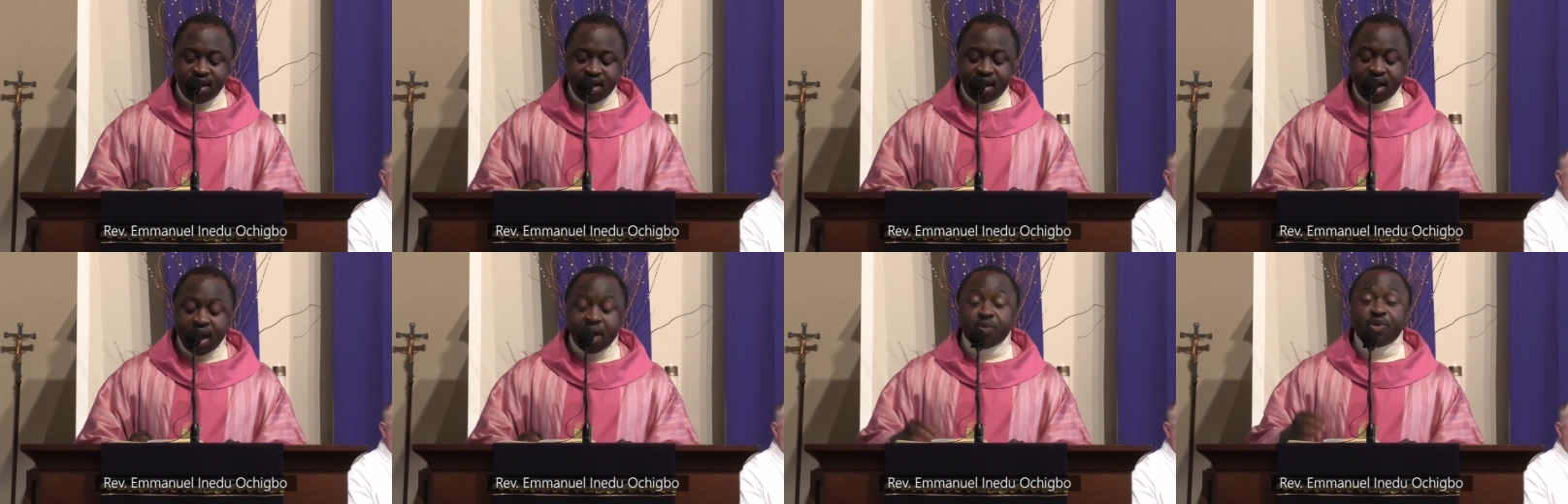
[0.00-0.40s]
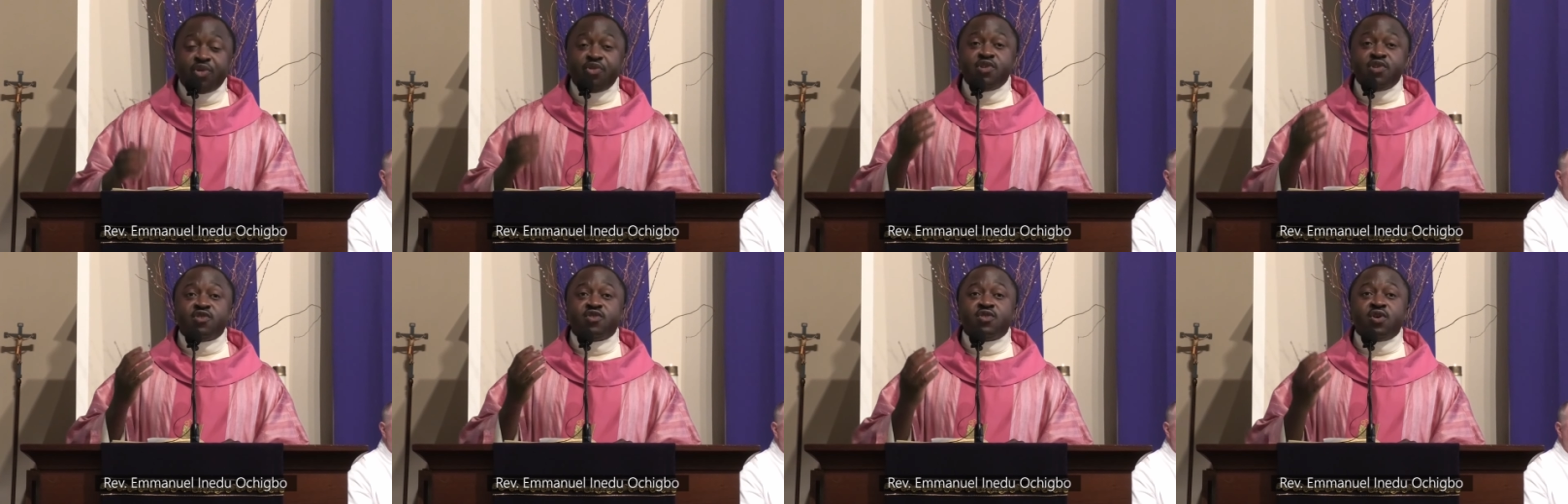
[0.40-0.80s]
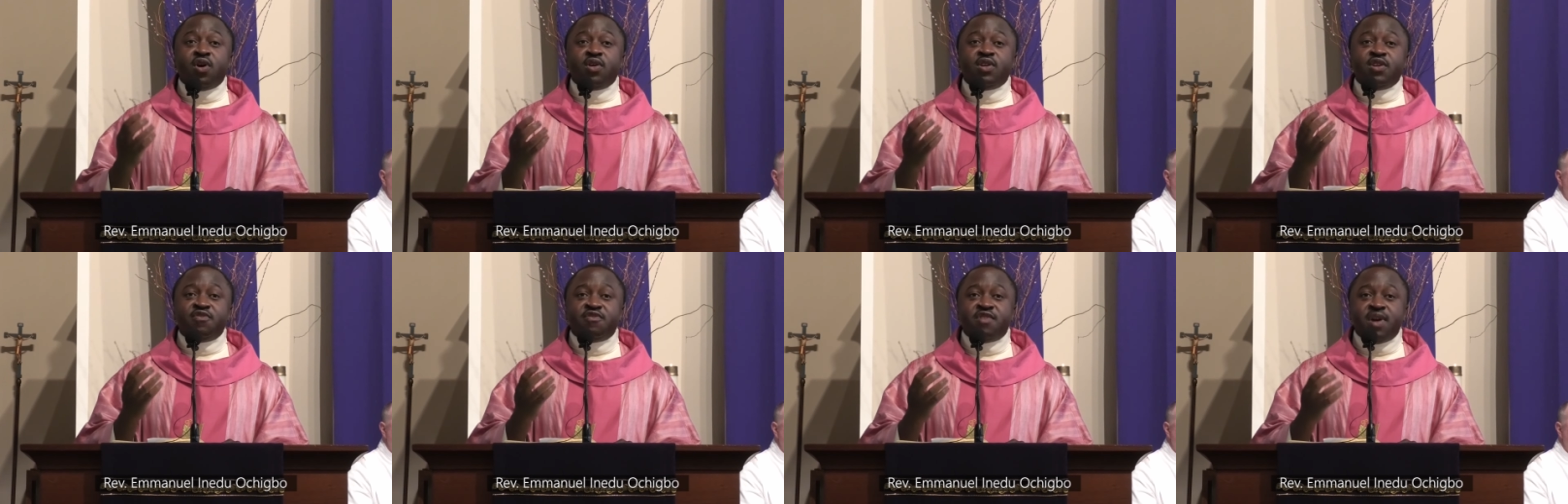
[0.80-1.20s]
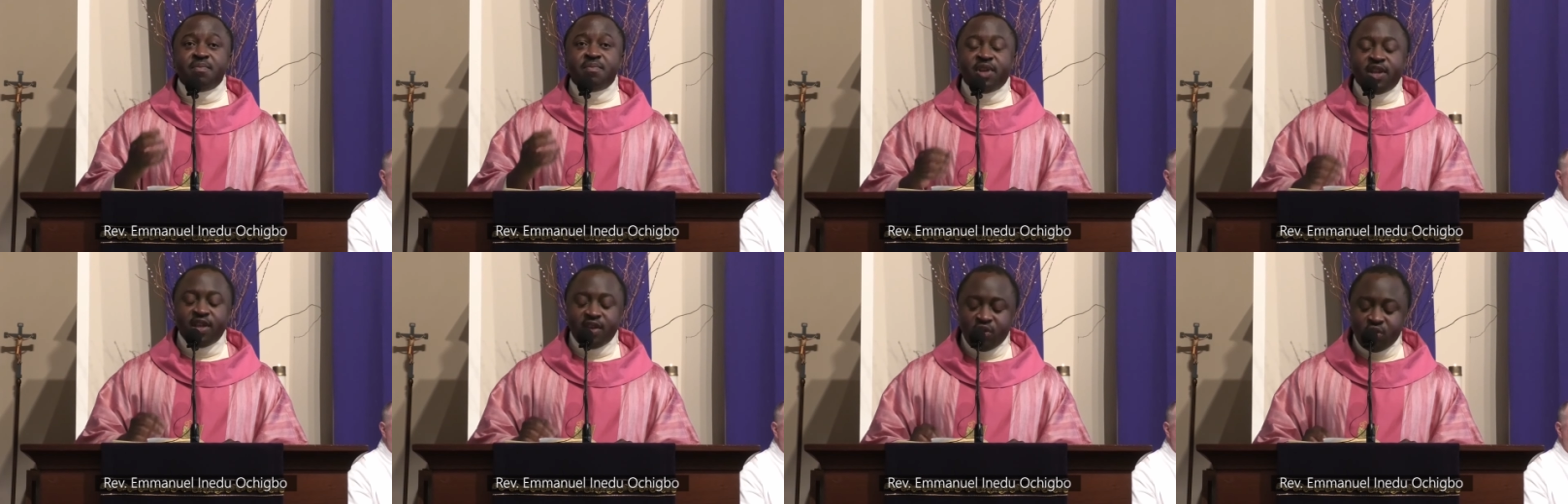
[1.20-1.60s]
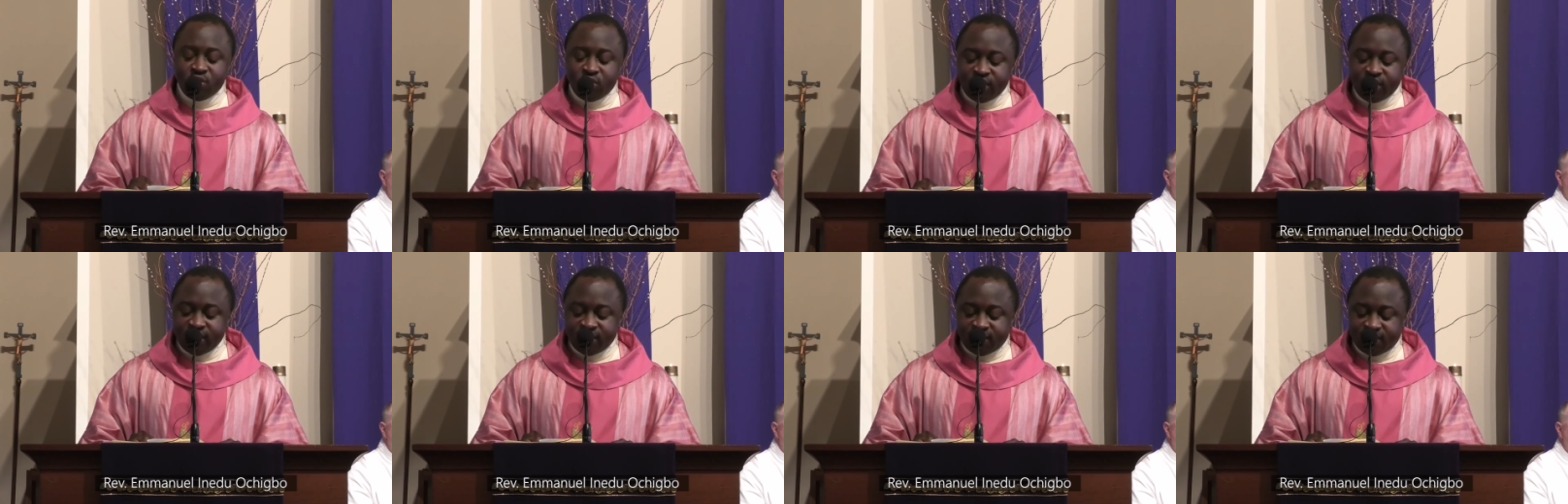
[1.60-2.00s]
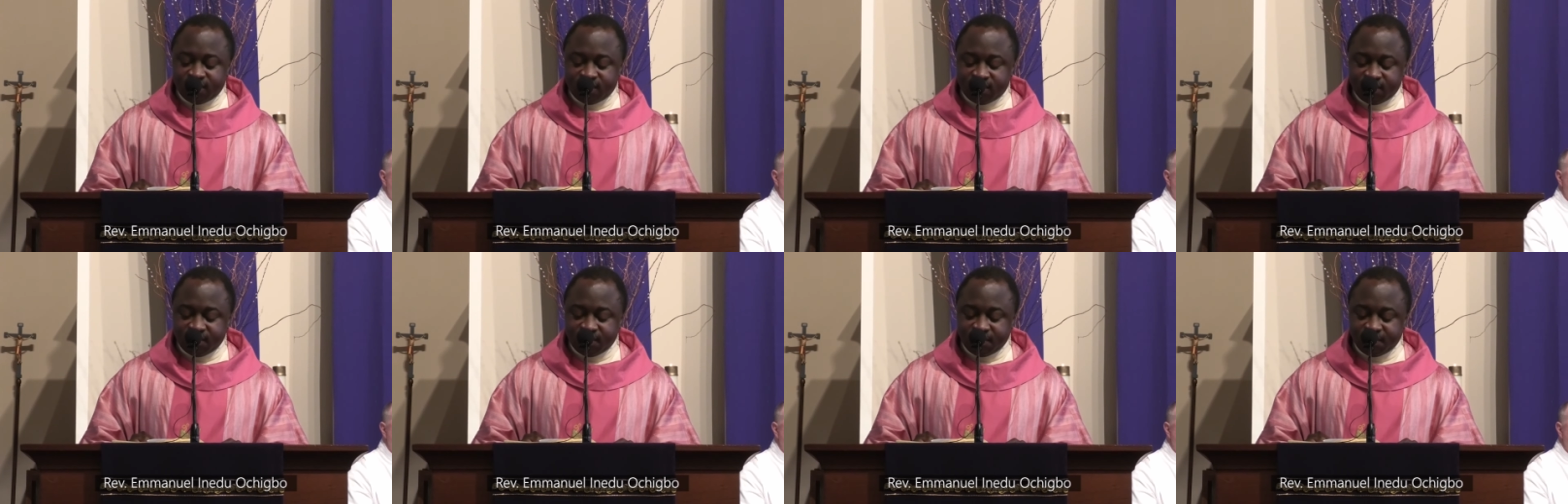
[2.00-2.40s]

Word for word: I will restore the family unit,